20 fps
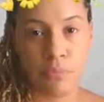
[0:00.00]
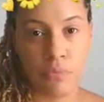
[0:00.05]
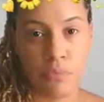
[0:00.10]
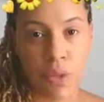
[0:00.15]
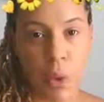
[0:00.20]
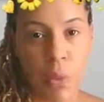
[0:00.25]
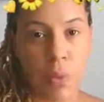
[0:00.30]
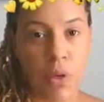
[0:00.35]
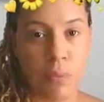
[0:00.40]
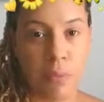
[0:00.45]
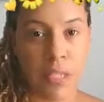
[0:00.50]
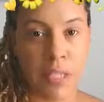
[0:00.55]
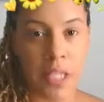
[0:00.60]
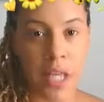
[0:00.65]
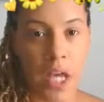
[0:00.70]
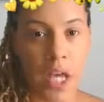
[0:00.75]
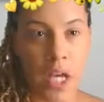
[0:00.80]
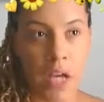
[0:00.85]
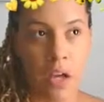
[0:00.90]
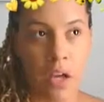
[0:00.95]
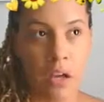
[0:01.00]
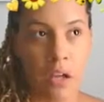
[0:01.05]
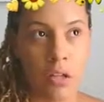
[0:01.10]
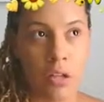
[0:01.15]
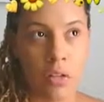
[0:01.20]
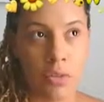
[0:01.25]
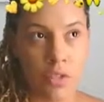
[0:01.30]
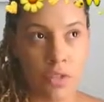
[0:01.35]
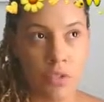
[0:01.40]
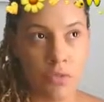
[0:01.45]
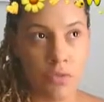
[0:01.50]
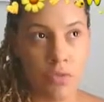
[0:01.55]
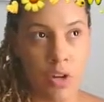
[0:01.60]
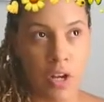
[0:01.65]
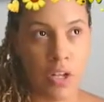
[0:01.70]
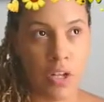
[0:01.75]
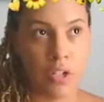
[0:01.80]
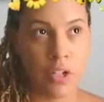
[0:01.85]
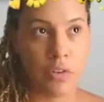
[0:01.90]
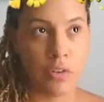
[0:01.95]
Would it be like a close
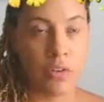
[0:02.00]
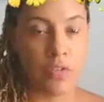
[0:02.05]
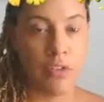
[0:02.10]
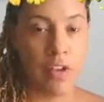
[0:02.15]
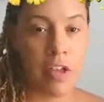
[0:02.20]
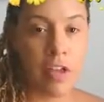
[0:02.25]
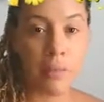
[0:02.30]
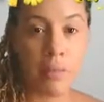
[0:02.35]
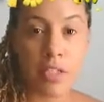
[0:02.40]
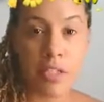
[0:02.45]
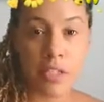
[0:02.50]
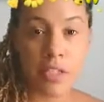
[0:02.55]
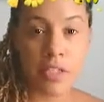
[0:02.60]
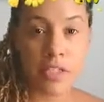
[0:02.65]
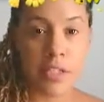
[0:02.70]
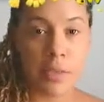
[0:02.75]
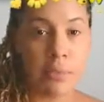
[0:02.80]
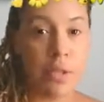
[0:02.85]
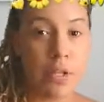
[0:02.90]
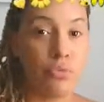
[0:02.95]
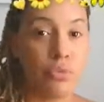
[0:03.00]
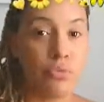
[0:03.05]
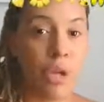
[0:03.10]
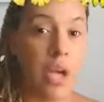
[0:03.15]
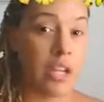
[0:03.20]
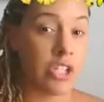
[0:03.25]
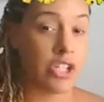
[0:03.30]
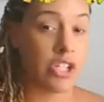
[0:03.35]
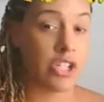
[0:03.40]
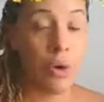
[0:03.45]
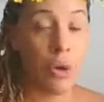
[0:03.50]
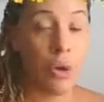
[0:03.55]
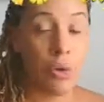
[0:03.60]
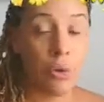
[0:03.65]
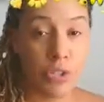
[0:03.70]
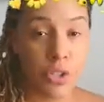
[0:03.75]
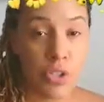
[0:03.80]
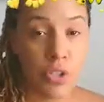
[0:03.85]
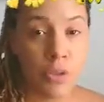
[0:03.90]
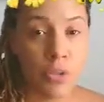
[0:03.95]
friend or family, somebody who actually
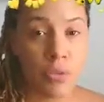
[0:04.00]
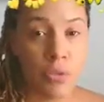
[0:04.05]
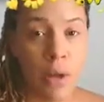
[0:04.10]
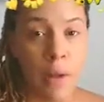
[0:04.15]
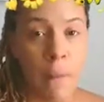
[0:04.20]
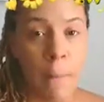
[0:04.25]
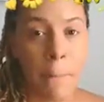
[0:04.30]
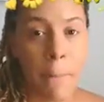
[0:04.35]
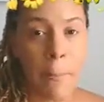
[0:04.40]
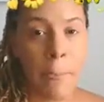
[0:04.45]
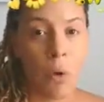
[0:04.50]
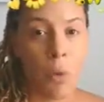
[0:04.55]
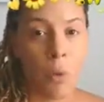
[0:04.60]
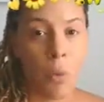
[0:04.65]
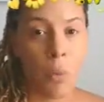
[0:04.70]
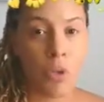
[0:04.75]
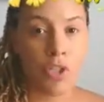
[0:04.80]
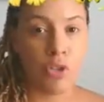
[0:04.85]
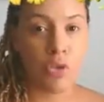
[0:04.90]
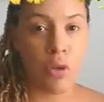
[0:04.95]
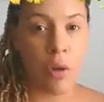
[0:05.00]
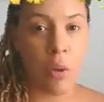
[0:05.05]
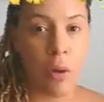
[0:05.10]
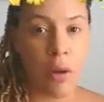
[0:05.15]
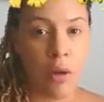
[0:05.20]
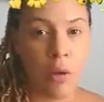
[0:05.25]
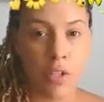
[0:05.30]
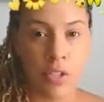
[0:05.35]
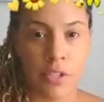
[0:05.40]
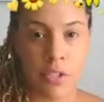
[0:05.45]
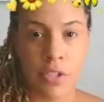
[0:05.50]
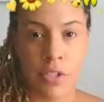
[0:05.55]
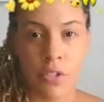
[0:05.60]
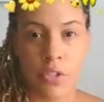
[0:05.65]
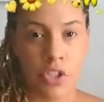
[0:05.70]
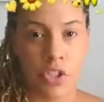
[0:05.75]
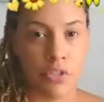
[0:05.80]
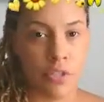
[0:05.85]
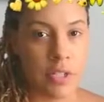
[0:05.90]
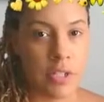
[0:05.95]
knows you? Or would you go out into the
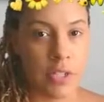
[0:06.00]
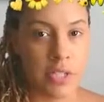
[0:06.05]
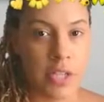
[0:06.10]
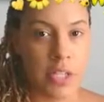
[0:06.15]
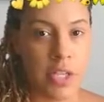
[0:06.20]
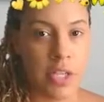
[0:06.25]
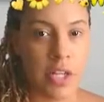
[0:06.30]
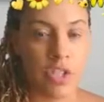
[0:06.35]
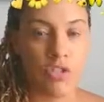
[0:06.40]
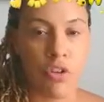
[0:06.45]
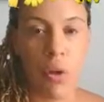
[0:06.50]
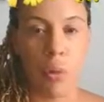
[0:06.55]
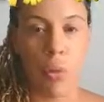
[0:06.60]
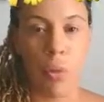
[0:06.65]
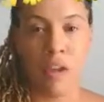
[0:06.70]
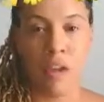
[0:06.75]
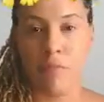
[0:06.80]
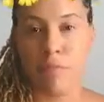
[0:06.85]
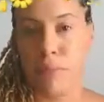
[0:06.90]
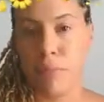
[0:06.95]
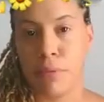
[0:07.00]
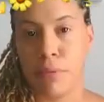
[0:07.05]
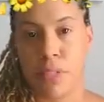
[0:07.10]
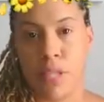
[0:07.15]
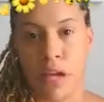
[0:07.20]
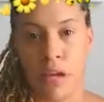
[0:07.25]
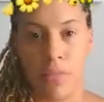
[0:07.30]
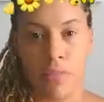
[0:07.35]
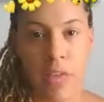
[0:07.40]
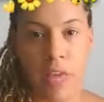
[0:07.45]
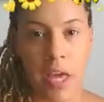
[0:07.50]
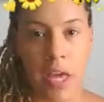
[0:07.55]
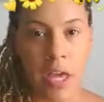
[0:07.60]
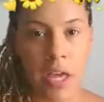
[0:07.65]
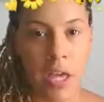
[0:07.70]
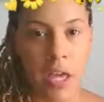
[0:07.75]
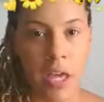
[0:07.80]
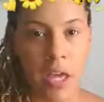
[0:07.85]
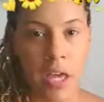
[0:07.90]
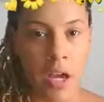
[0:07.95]
streets and try to wave people down
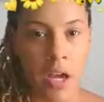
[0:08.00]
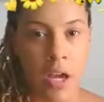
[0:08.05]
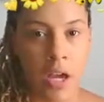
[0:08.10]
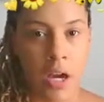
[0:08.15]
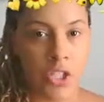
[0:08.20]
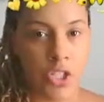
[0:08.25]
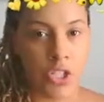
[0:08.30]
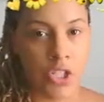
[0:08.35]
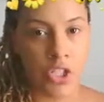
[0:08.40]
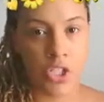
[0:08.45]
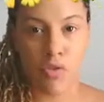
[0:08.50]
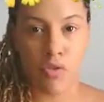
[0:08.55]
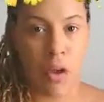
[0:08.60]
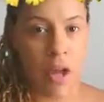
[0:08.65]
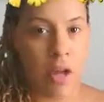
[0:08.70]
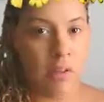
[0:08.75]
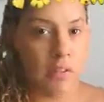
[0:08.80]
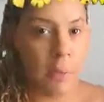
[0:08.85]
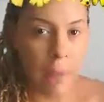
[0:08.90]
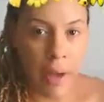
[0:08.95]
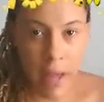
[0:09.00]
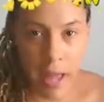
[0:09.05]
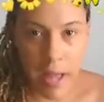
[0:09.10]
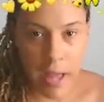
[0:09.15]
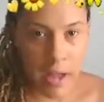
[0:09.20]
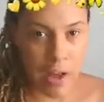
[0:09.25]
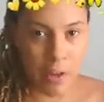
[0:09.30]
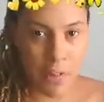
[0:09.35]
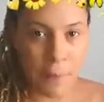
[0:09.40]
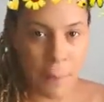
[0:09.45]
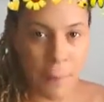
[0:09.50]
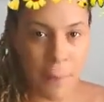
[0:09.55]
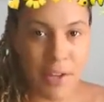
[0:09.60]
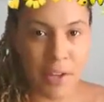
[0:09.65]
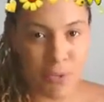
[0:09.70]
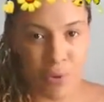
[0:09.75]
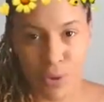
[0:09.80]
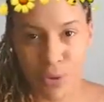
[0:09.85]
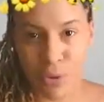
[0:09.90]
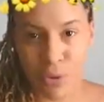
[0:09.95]
that are just driving by on the
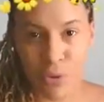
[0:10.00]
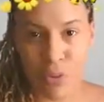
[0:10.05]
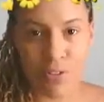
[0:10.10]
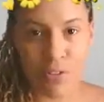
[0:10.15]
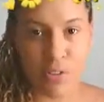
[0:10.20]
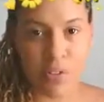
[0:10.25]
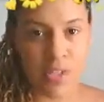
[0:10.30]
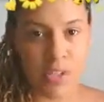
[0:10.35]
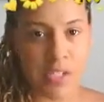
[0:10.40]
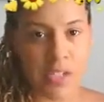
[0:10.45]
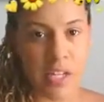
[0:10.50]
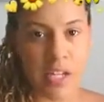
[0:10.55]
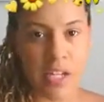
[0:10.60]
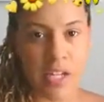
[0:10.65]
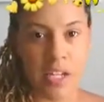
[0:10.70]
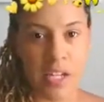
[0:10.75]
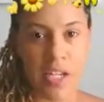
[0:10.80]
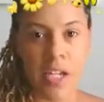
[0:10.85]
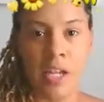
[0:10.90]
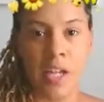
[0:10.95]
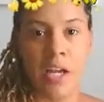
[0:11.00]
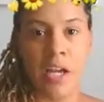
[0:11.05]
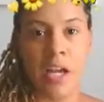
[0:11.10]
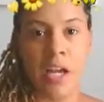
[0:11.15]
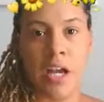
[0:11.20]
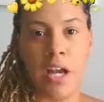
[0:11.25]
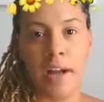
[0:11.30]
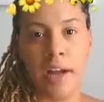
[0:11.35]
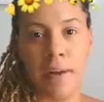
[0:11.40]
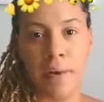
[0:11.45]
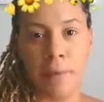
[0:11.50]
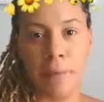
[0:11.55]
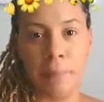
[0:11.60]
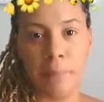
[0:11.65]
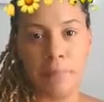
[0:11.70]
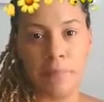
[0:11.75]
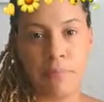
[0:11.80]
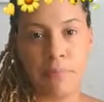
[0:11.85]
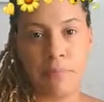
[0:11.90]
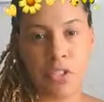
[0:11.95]
main road of your city
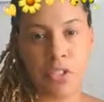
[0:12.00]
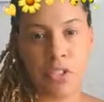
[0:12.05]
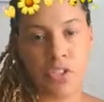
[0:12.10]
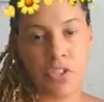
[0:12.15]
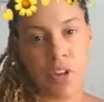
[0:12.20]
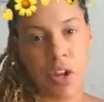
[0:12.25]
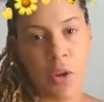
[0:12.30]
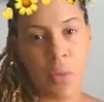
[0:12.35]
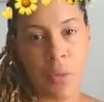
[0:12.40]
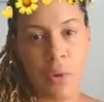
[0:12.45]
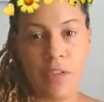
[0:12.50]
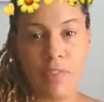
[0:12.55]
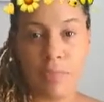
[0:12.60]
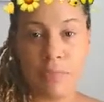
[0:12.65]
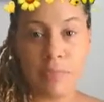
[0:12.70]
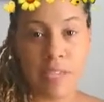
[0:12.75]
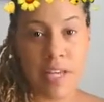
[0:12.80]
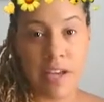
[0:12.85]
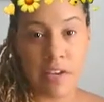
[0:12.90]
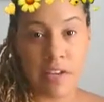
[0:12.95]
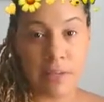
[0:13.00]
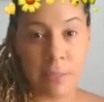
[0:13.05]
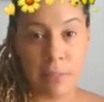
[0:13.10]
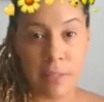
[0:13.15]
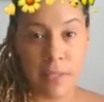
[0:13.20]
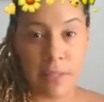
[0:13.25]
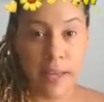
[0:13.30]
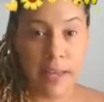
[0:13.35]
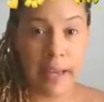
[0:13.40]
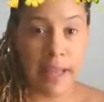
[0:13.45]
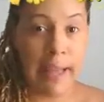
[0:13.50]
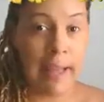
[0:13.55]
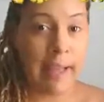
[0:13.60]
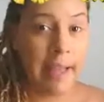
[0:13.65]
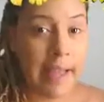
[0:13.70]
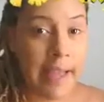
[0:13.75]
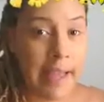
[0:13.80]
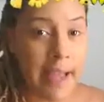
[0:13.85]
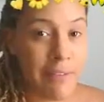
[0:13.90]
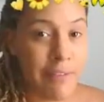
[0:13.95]
and try to wave them down and be like,
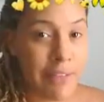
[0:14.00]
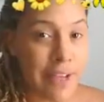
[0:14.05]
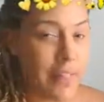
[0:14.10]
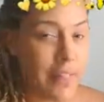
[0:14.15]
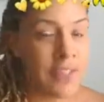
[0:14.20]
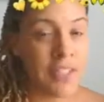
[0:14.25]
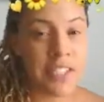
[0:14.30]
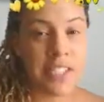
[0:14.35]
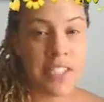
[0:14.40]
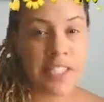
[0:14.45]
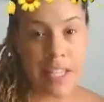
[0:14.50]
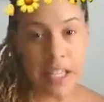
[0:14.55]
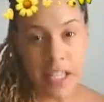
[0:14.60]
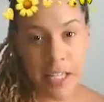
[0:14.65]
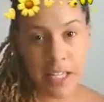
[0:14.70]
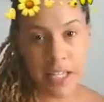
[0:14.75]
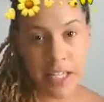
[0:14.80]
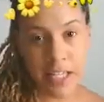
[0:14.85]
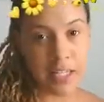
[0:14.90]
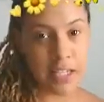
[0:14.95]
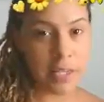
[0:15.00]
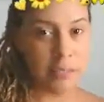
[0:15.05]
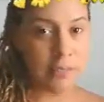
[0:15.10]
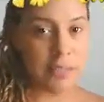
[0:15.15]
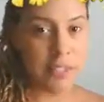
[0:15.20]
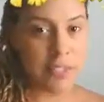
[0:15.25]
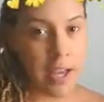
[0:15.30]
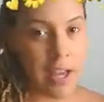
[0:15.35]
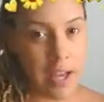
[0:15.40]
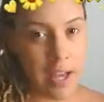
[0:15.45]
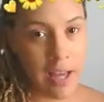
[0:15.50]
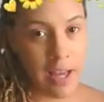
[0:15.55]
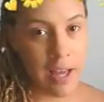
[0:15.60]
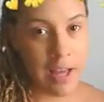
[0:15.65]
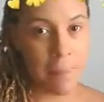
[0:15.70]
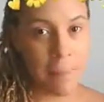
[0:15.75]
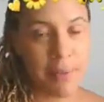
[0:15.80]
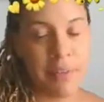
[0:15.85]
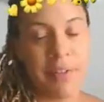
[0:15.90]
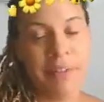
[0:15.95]
hey, I've got this thing, come stop.